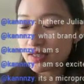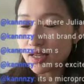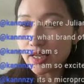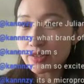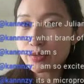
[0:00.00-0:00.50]

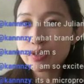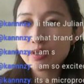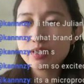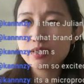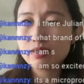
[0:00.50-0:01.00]
I do
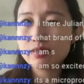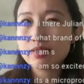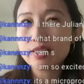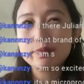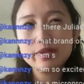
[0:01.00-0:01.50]

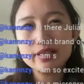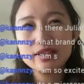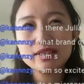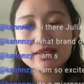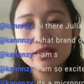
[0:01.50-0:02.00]
explain
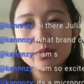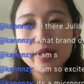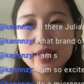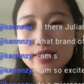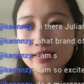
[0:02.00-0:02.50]
things in a way
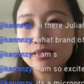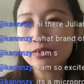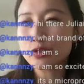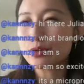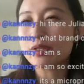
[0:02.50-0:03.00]
that's a little
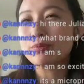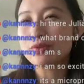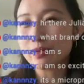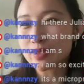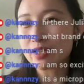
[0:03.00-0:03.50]
too simple
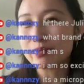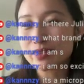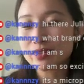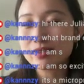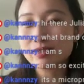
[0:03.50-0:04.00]

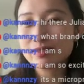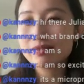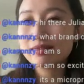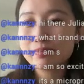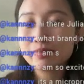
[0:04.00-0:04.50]
sometimes.
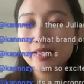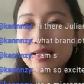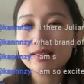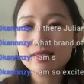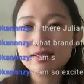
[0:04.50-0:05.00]
But
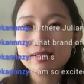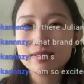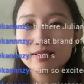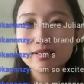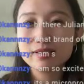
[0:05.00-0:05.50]
yeah, it's
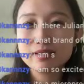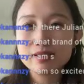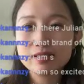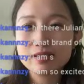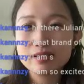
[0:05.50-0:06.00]

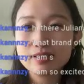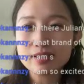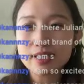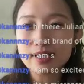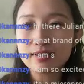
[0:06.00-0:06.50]
a
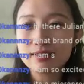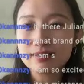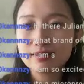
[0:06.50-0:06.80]
LAN.